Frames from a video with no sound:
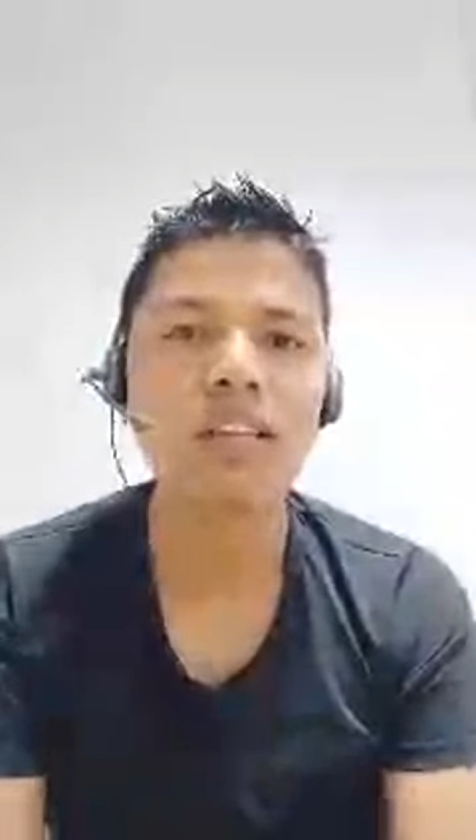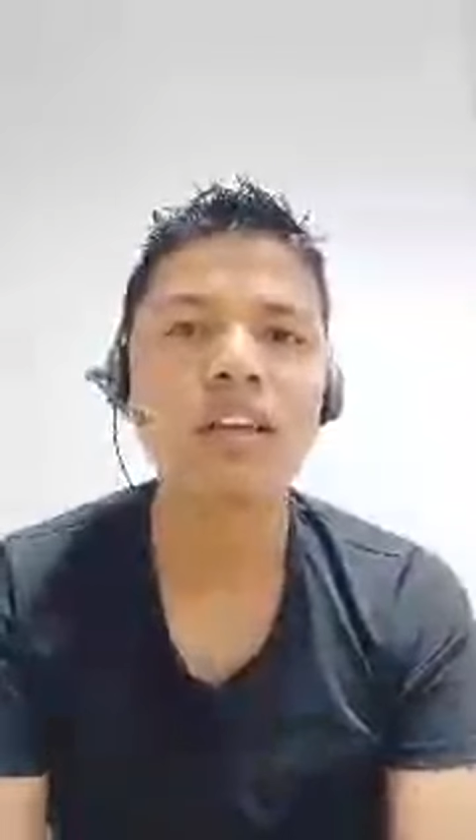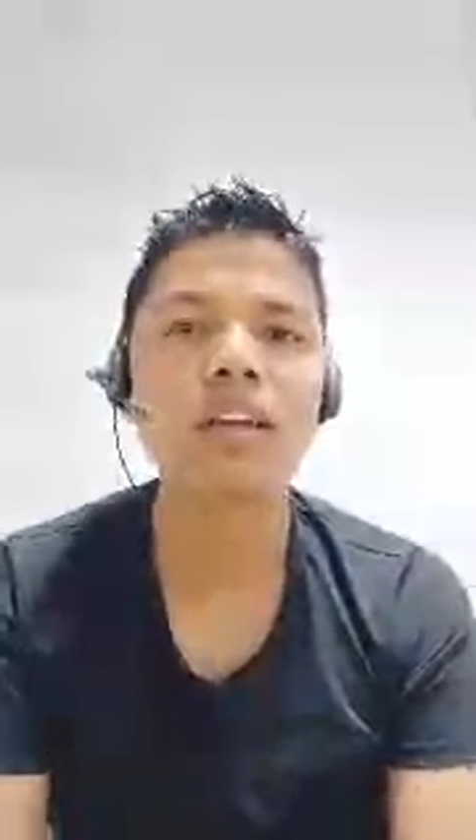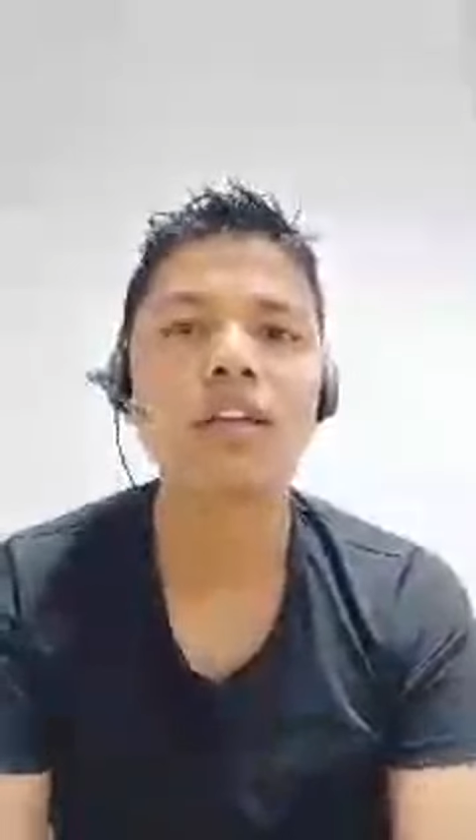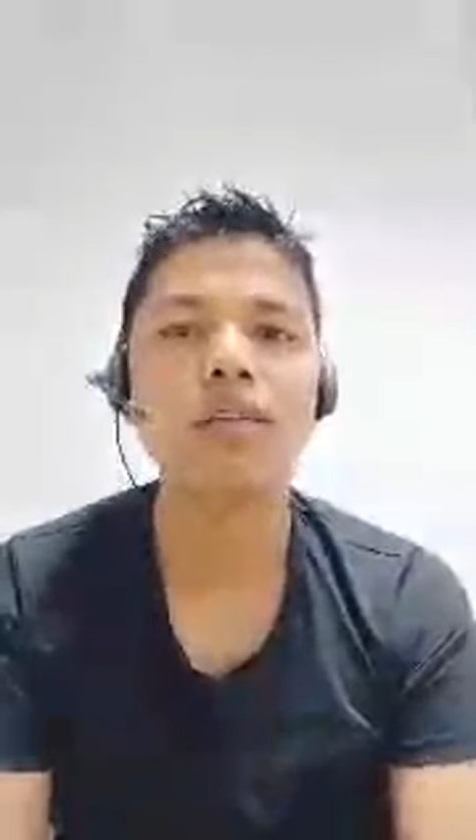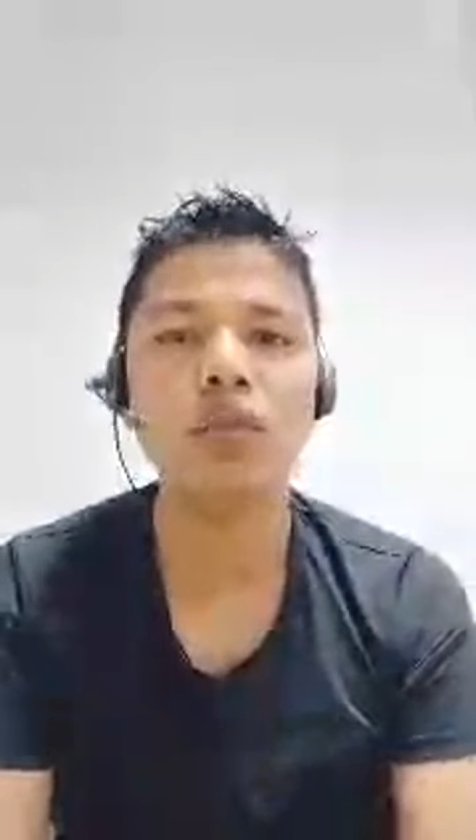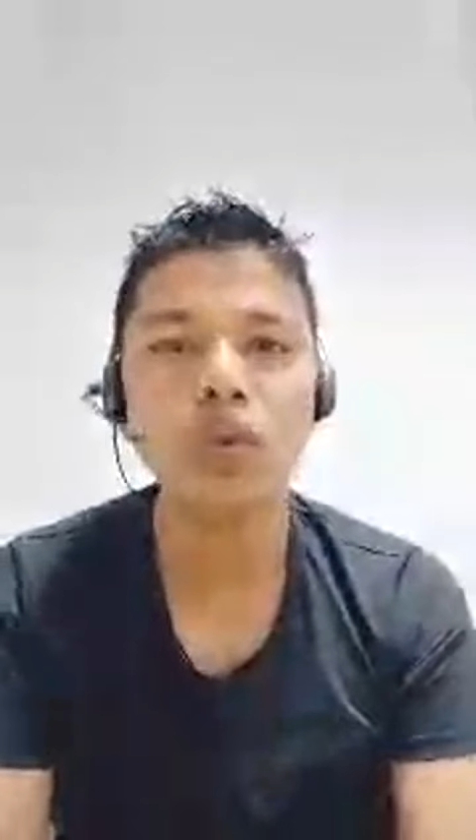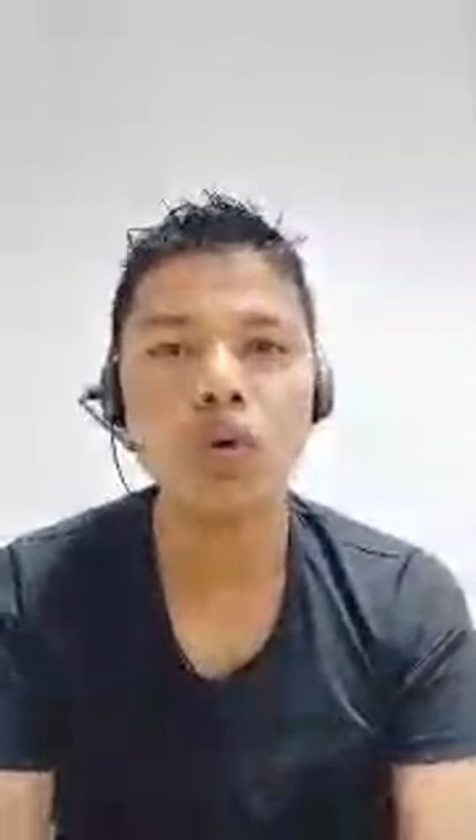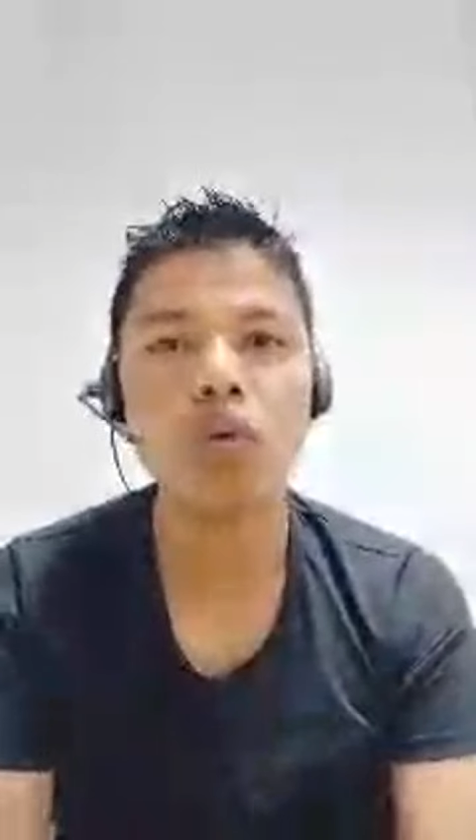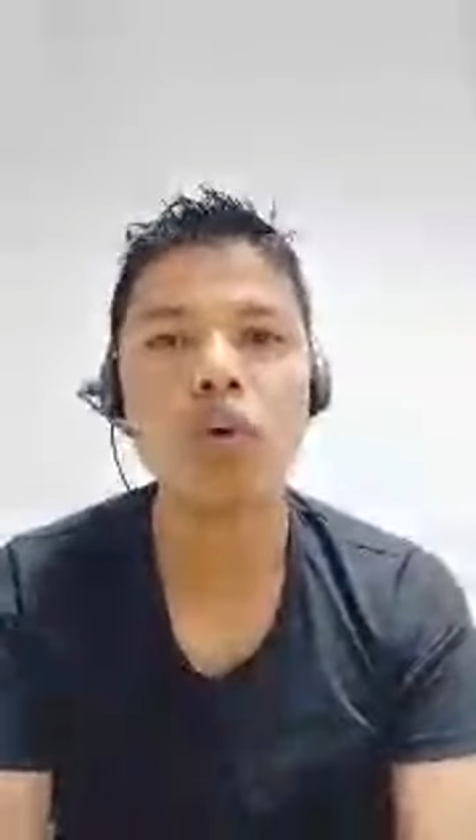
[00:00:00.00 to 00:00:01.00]
They
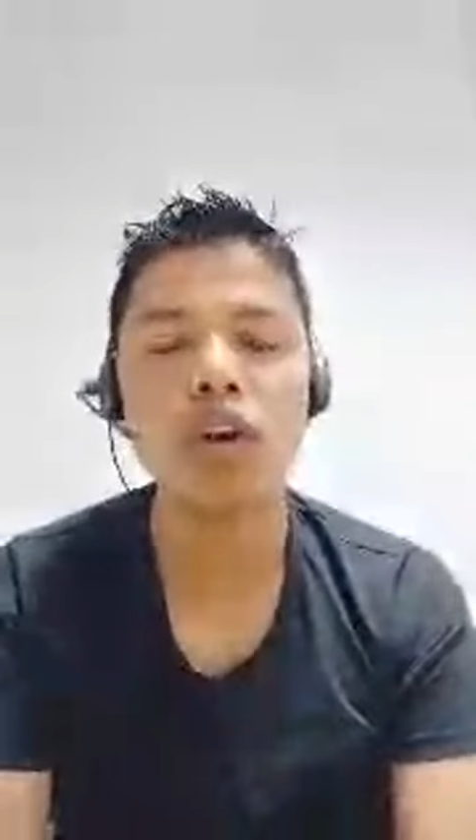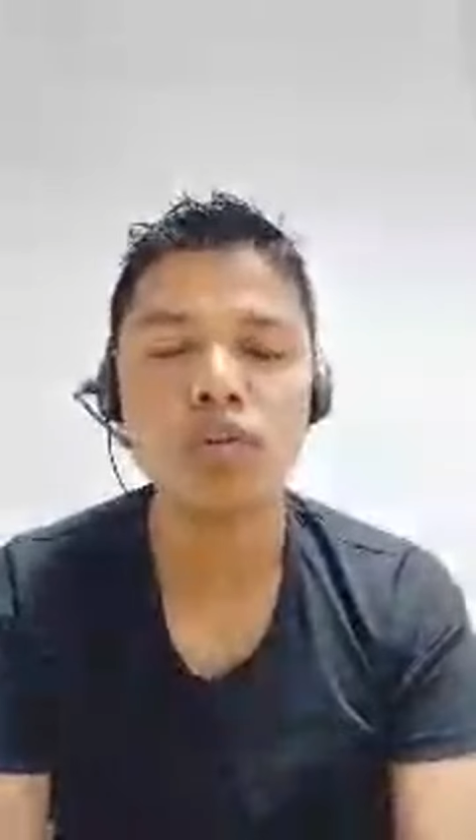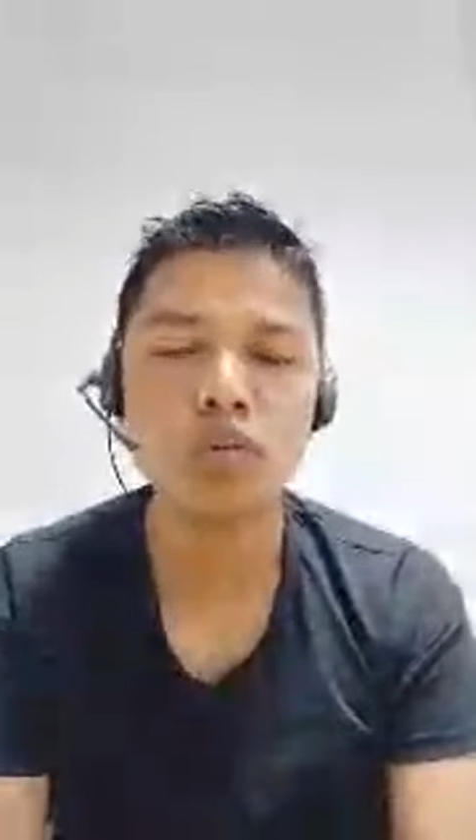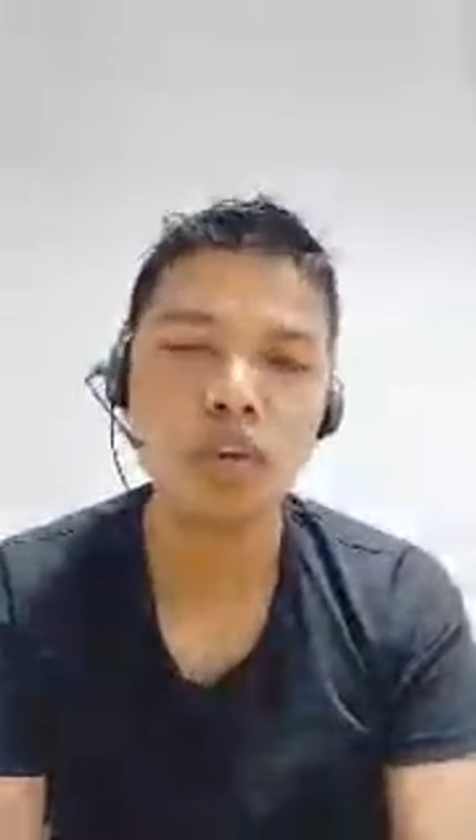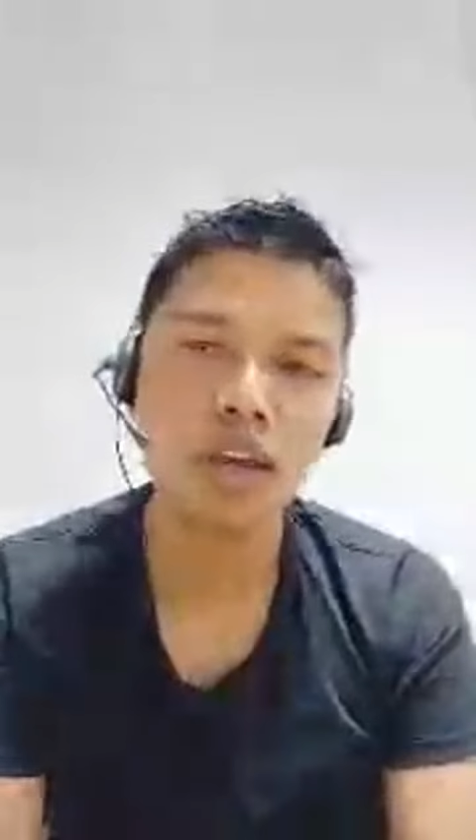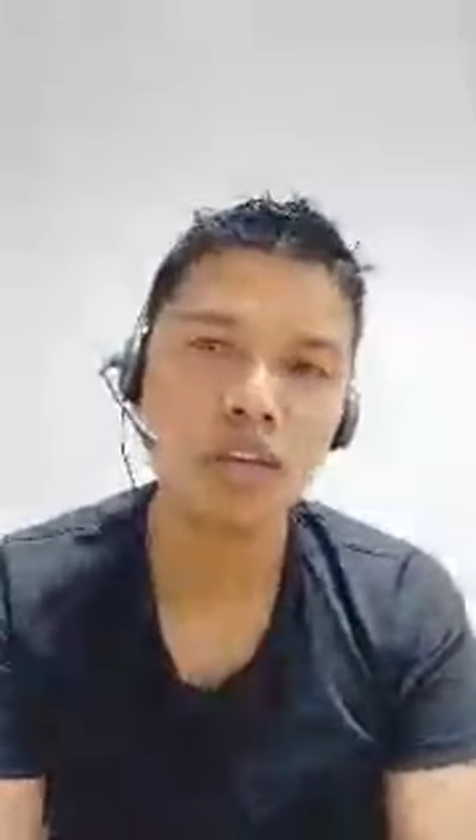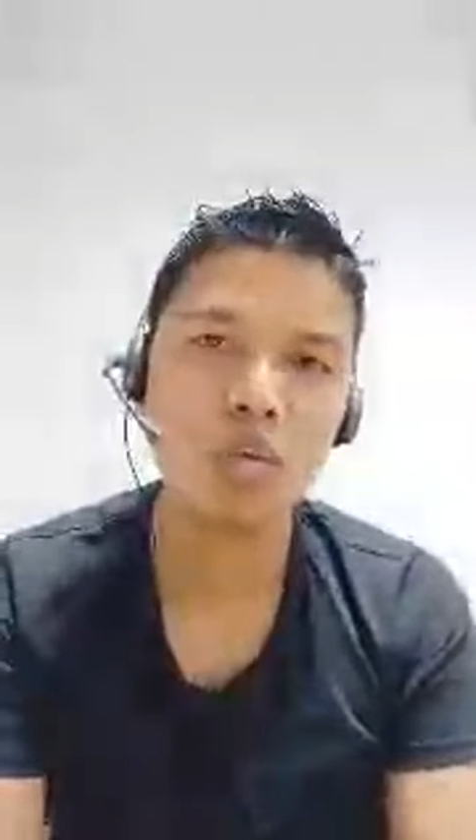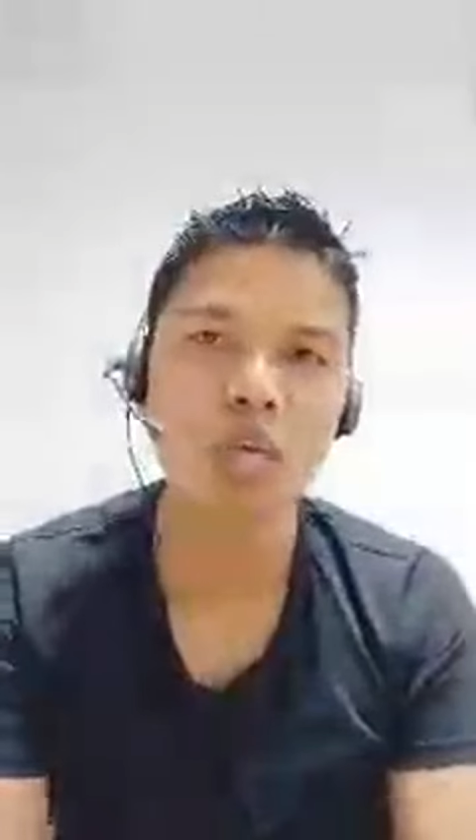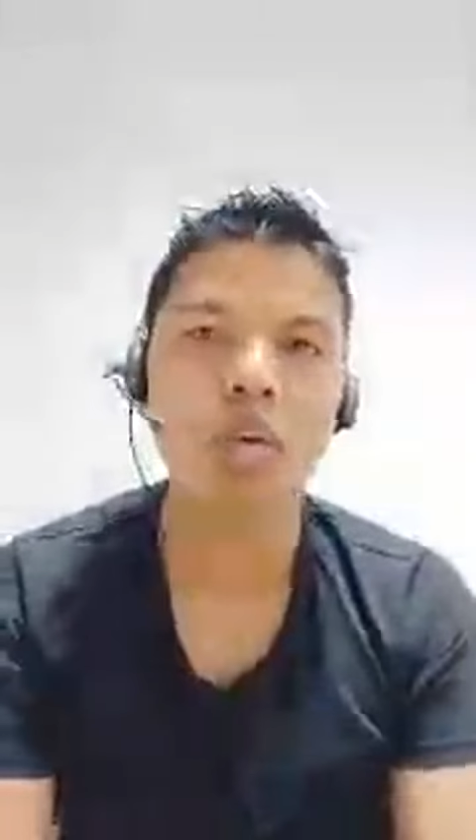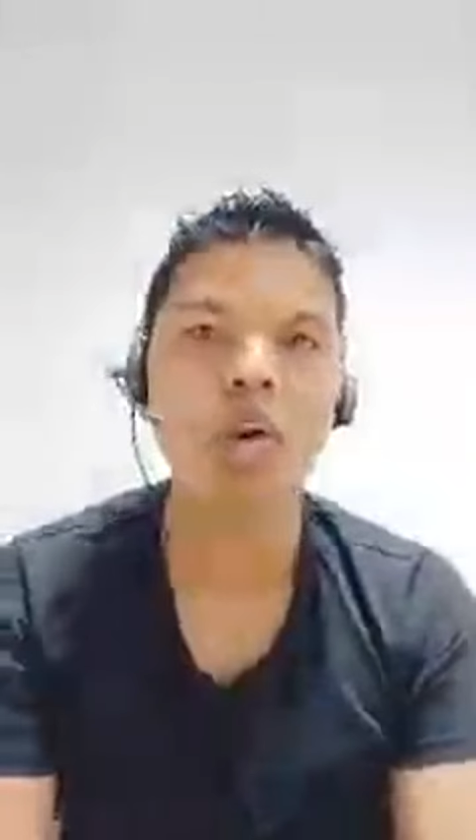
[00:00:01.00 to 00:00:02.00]
know where to take you,